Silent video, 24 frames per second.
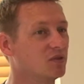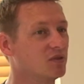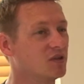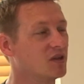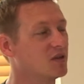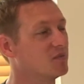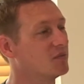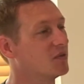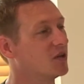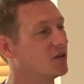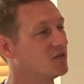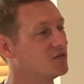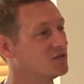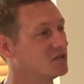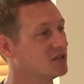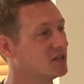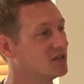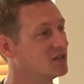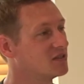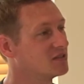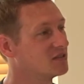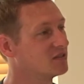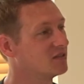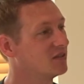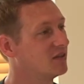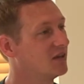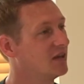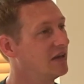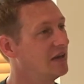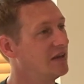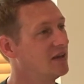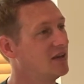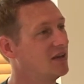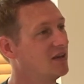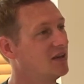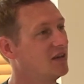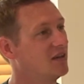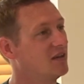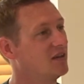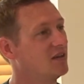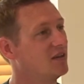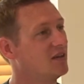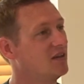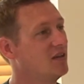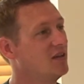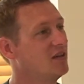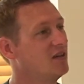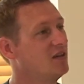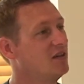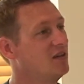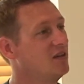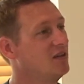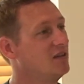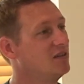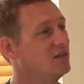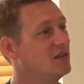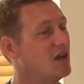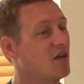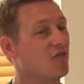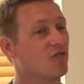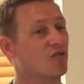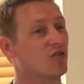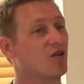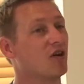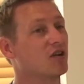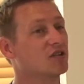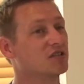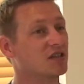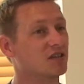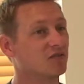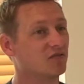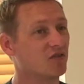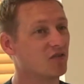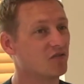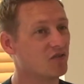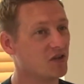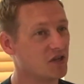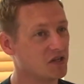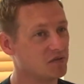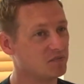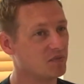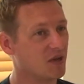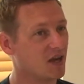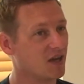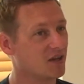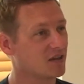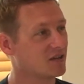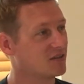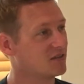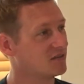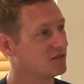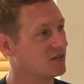do hypnosis never asking for feedback.